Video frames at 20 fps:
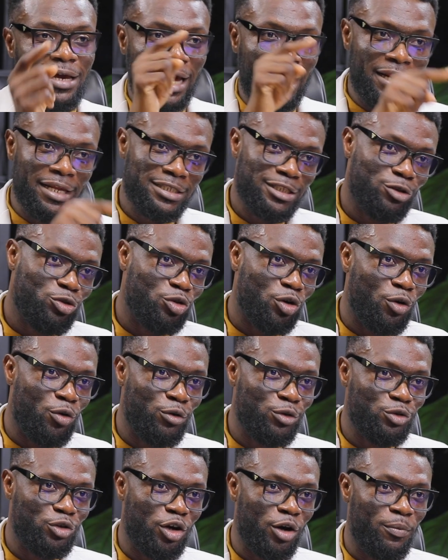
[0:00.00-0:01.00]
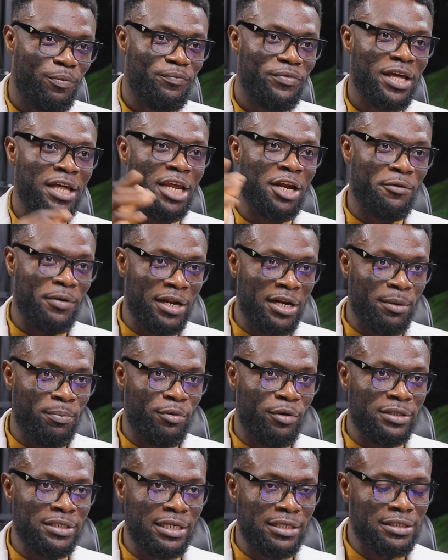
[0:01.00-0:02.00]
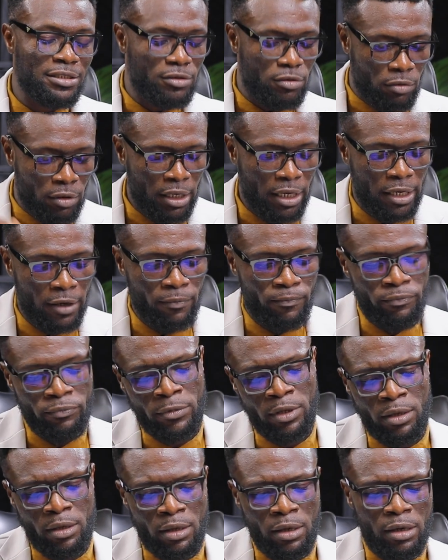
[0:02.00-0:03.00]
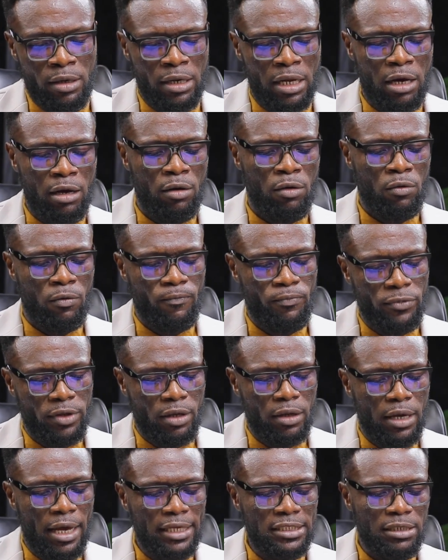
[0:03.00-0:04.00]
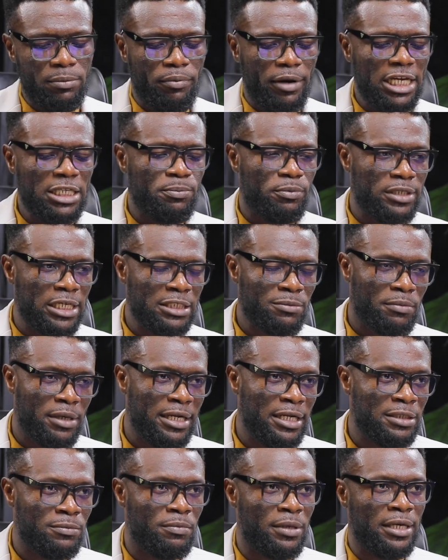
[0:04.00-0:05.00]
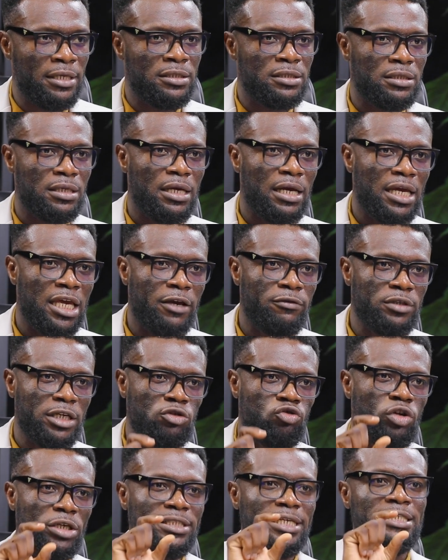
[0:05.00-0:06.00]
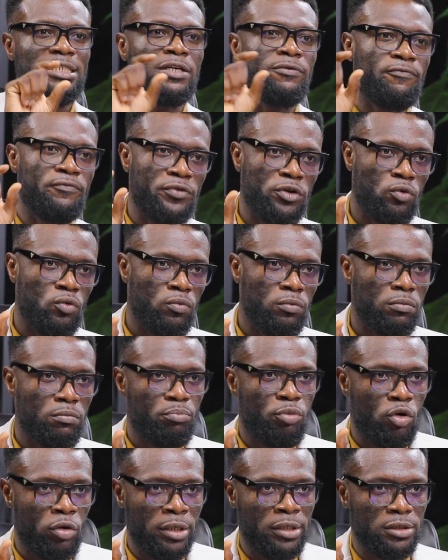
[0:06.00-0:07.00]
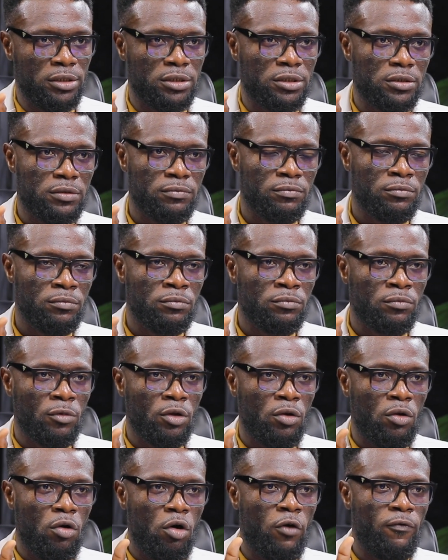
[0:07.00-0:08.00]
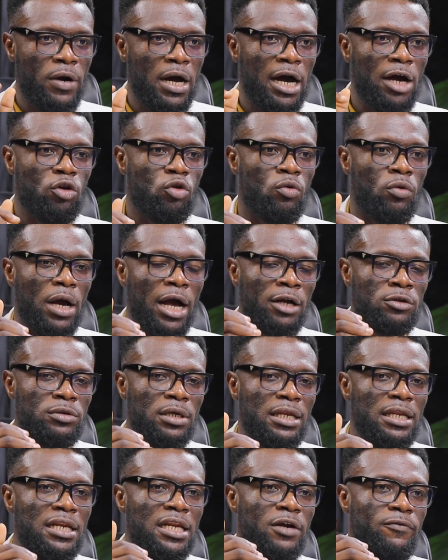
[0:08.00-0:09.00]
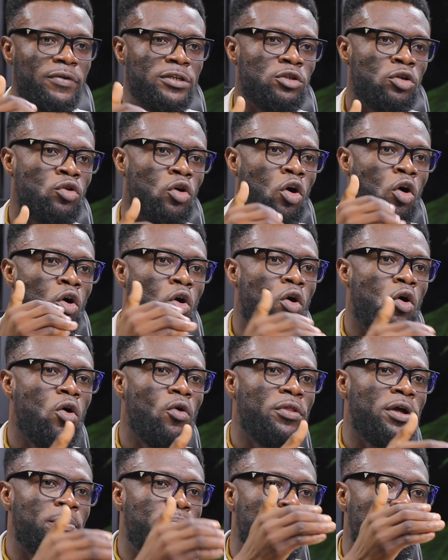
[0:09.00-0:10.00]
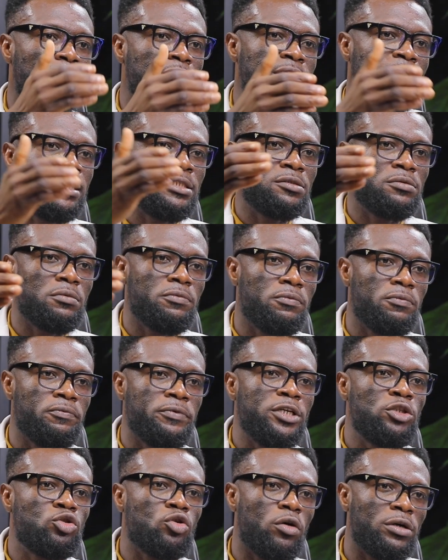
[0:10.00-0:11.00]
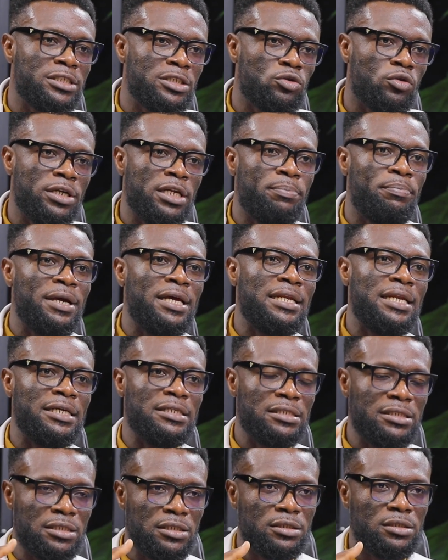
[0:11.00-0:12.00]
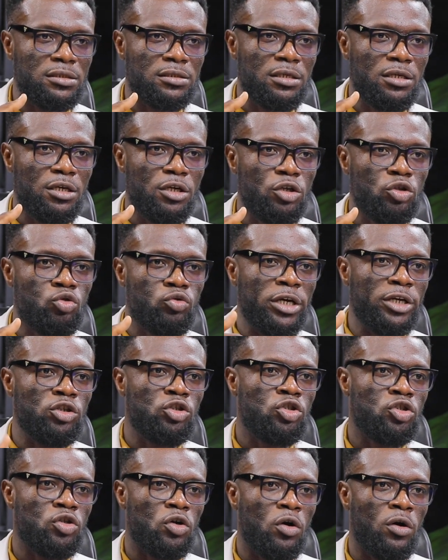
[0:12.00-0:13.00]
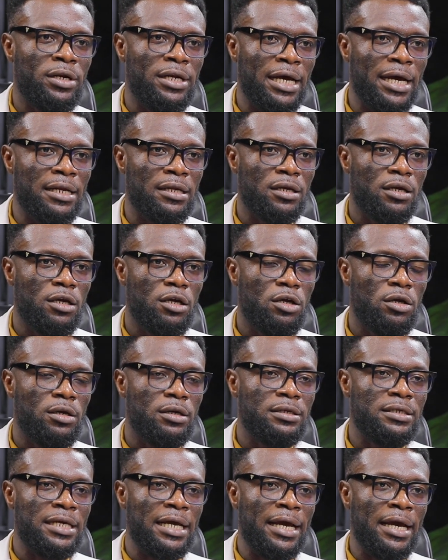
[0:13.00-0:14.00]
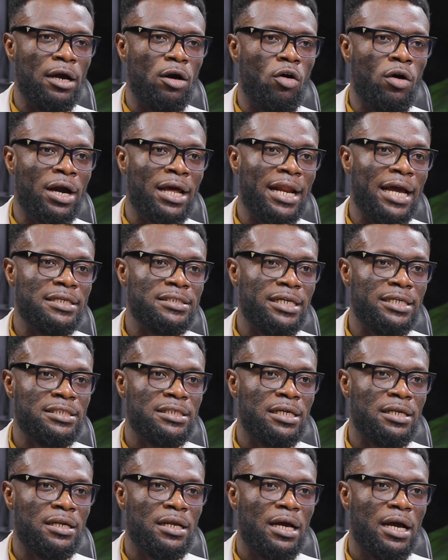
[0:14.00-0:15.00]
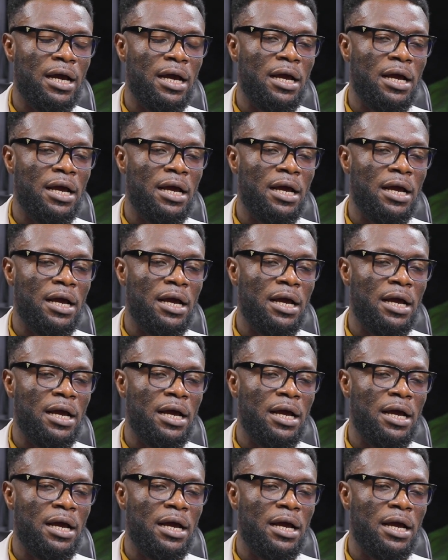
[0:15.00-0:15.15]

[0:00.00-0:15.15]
addition to your own job, and then run the project, okay? Now, enterprise project management gives a strategic view points of how you actually leverage on all the project's resources or dependencies to ensure that the organization